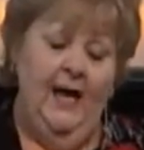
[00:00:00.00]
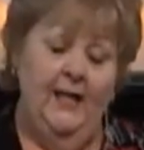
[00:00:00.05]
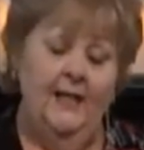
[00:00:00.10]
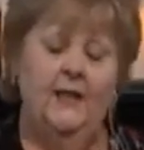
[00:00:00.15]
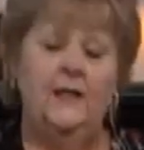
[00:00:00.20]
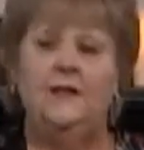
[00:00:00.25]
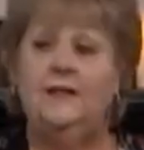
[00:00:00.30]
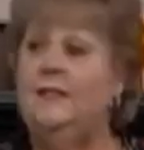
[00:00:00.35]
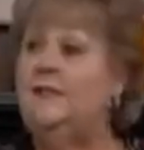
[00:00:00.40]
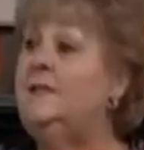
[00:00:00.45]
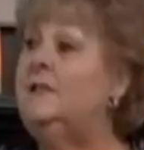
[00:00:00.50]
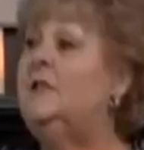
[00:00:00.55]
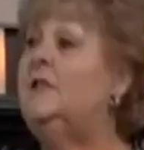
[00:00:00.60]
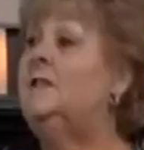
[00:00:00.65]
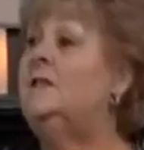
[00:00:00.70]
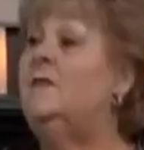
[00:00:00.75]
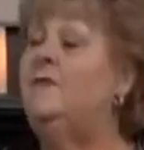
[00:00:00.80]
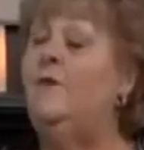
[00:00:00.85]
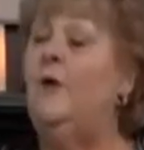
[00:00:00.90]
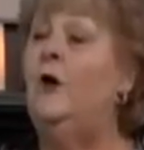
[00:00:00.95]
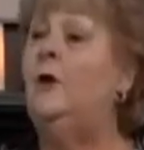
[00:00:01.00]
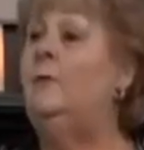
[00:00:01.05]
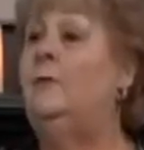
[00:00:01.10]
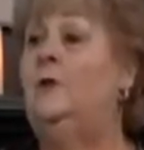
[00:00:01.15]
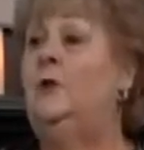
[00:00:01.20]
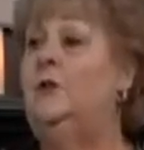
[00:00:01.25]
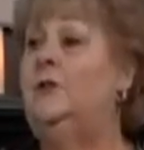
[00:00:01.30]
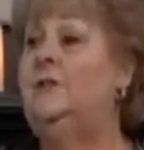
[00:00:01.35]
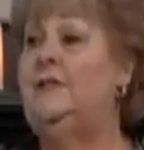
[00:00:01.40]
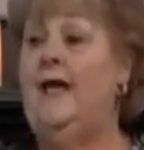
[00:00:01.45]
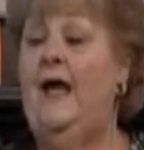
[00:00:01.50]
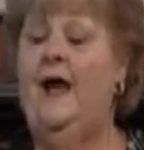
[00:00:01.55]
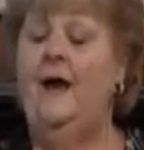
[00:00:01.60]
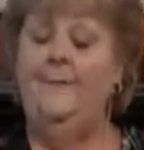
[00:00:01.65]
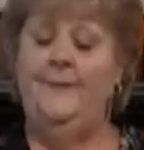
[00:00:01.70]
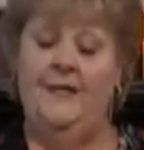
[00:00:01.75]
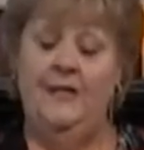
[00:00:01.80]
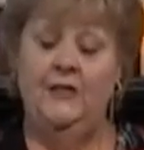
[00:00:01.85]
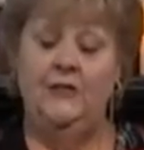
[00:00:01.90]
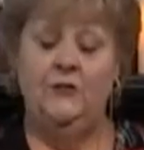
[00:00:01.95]
this does far more
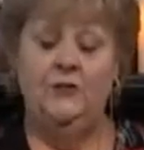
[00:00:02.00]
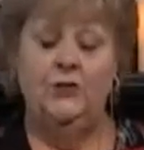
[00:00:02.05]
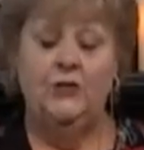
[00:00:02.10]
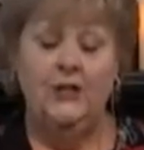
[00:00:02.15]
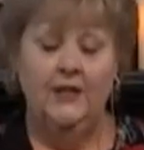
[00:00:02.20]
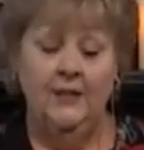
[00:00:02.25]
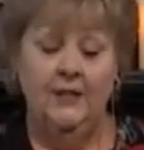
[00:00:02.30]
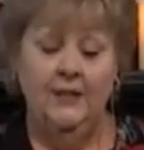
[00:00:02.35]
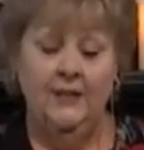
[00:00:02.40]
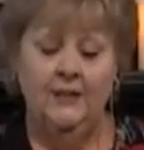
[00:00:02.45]
damage